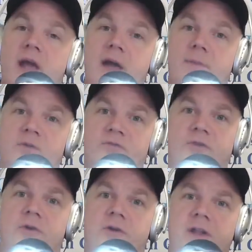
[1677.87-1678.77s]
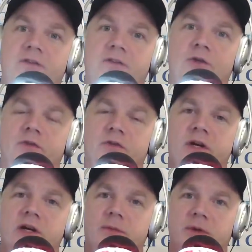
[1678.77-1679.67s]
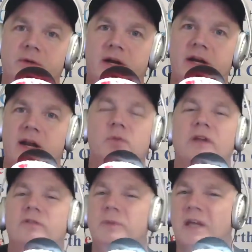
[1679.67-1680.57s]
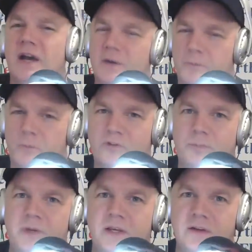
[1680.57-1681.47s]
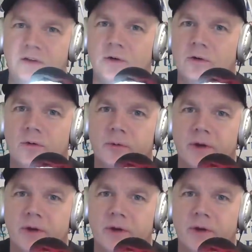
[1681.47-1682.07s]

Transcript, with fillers: happen to fur in that sort of environment, right? And plus, it'd be kind of wispy and you don't know what would